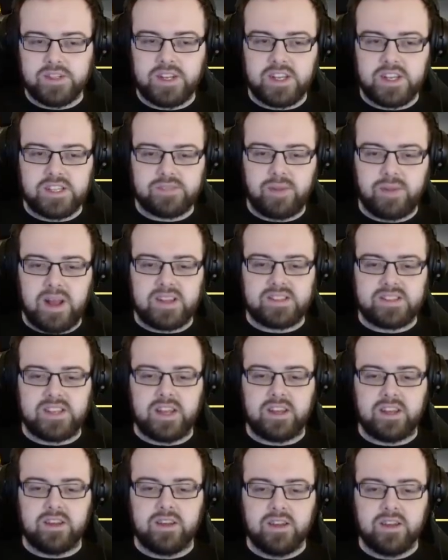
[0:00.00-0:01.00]
I wasn't
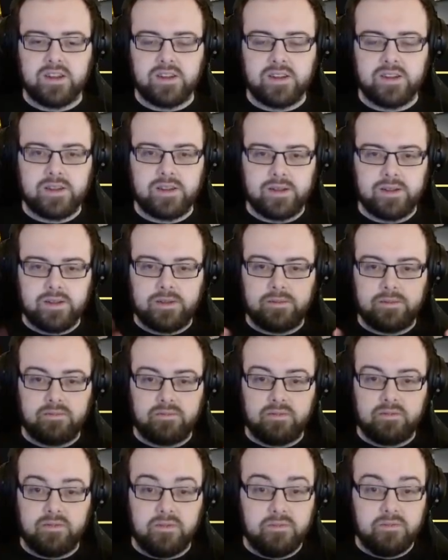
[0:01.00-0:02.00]
expecting
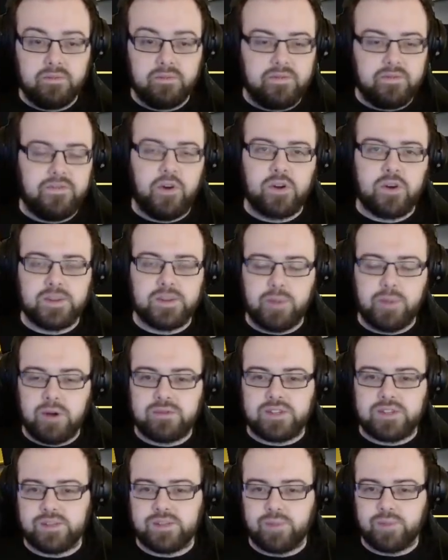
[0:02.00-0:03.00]
Forza
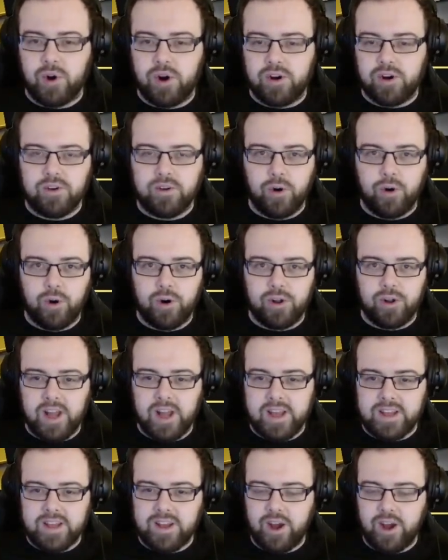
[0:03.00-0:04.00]
Motorsport
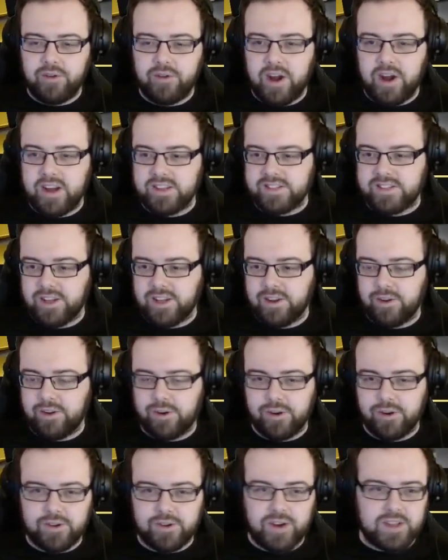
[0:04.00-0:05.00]
or like
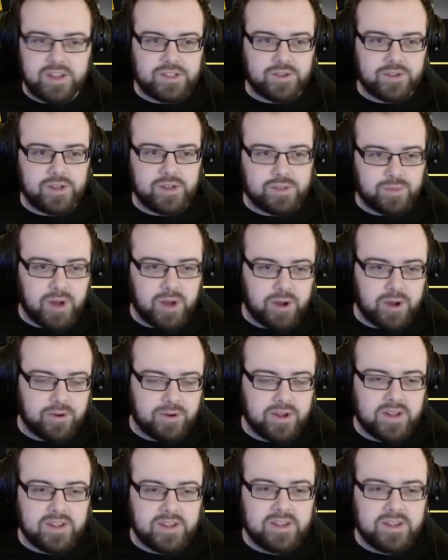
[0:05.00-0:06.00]
Horizon or Gran
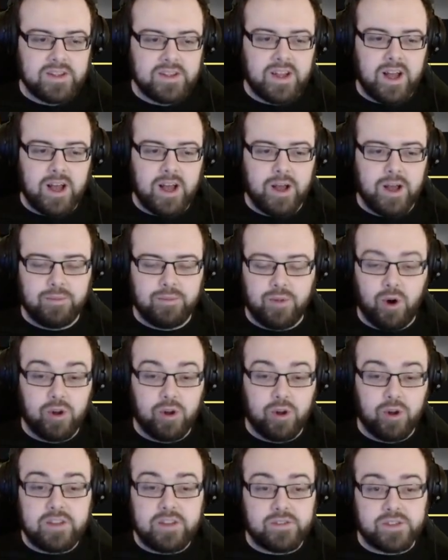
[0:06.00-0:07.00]
Turismo
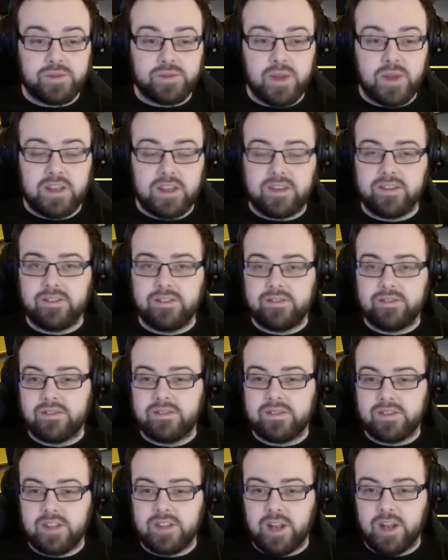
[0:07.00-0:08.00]
or Need for Speed.
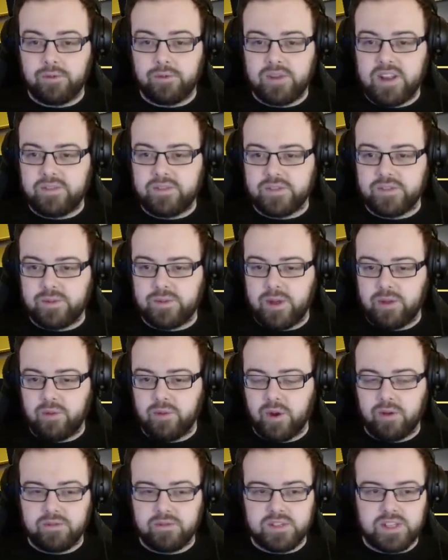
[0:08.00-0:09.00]
You know, Need for
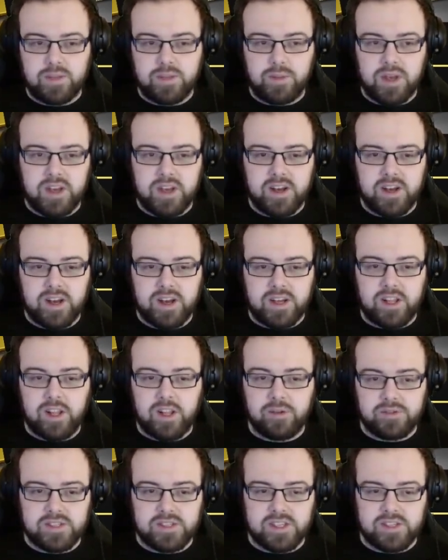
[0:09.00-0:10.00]
Speed would obviously be a
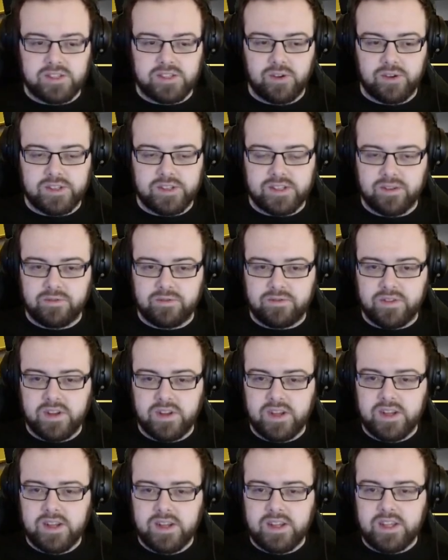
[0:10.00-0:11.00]
closer sort
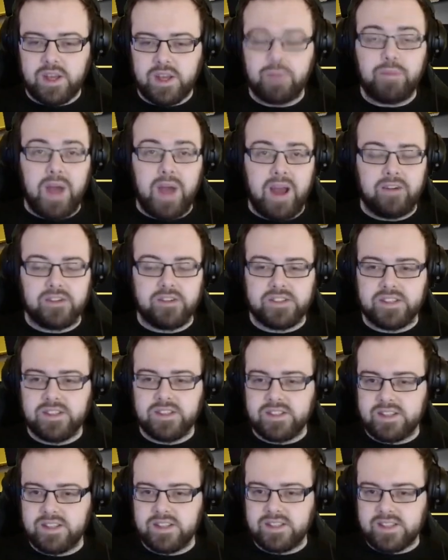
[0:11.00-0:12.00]
of
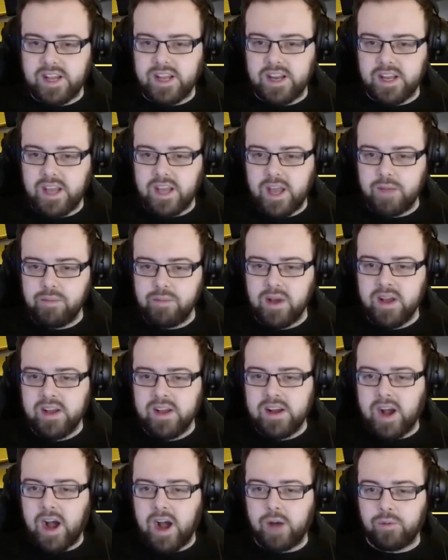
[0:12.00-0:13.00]
comparison to this kind of game.
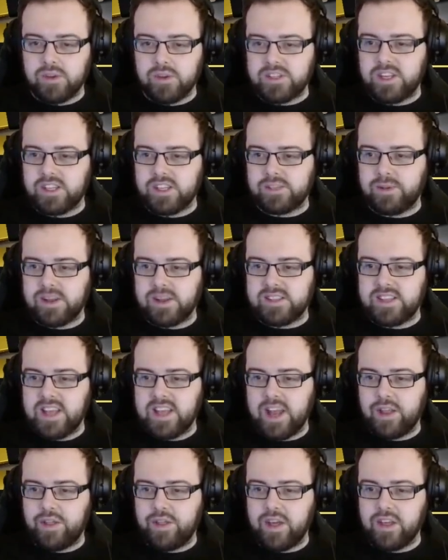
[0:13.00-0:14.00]
I wasn't
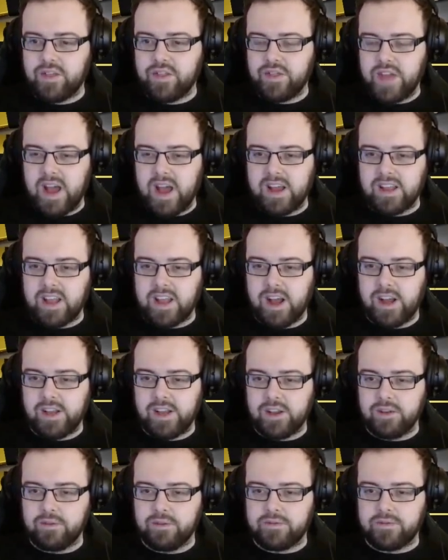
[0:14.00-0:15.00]
expecting anything that
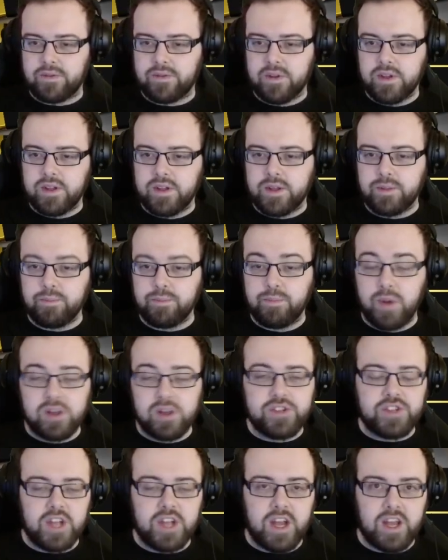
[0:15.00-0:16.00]
kind of
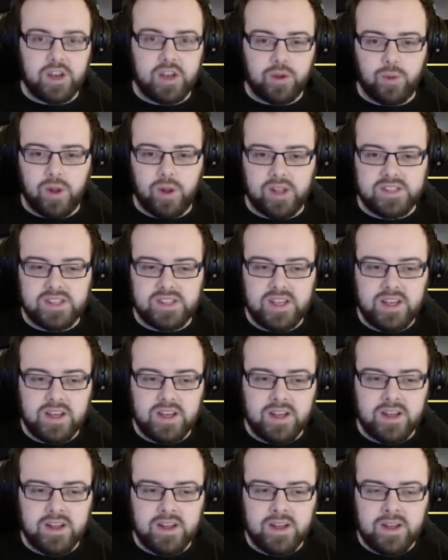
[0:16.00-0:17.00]
budget and
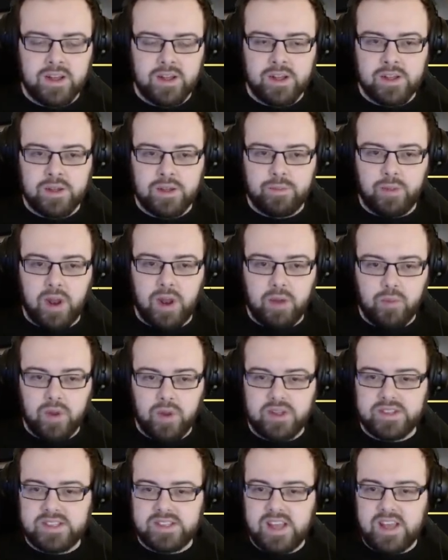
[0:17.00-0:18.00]
quality, but I
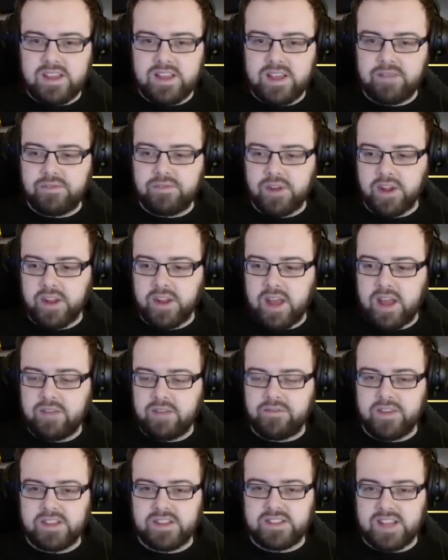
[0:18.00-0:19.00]
will say they've done
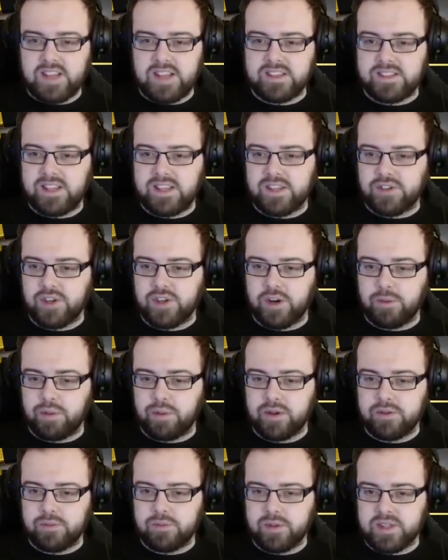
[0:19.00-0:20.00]
a fantastic
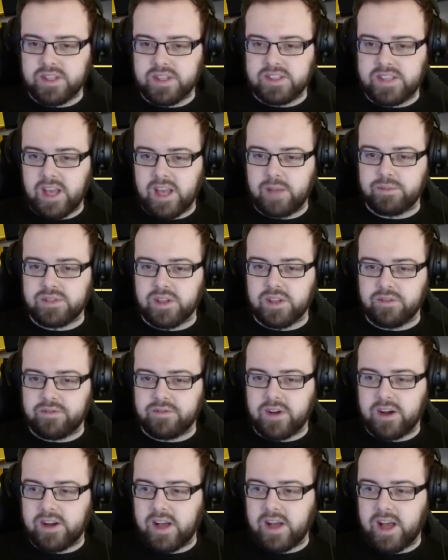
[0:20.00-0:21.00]
job with this game
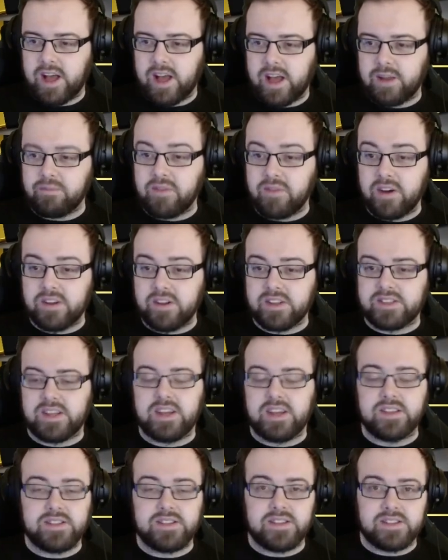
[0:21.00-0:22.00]
so far, and I'm very
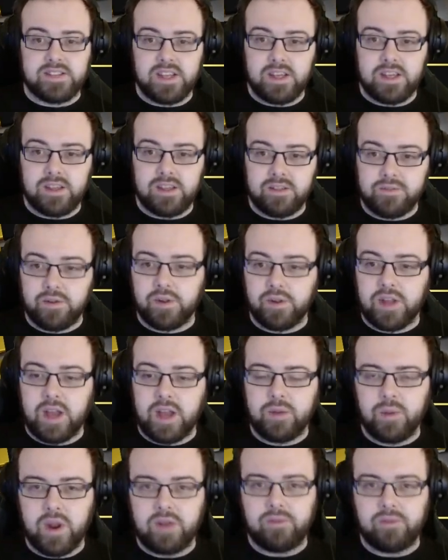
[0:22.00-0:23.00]
excited to see the full
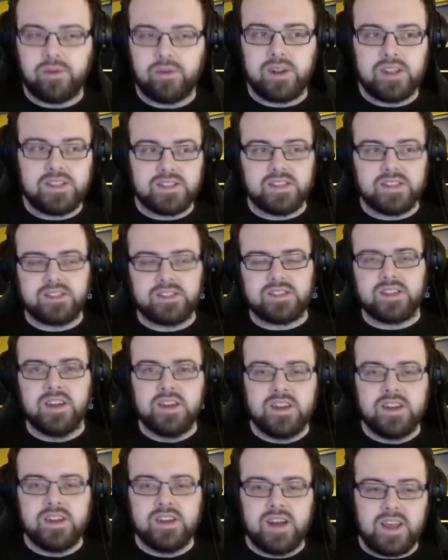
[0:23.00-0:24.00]
game when it
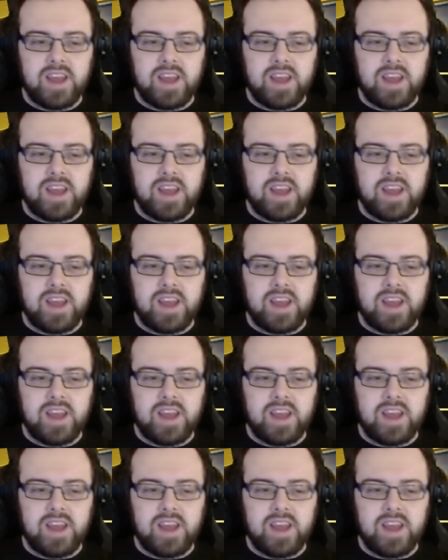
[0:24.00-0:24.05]
releases.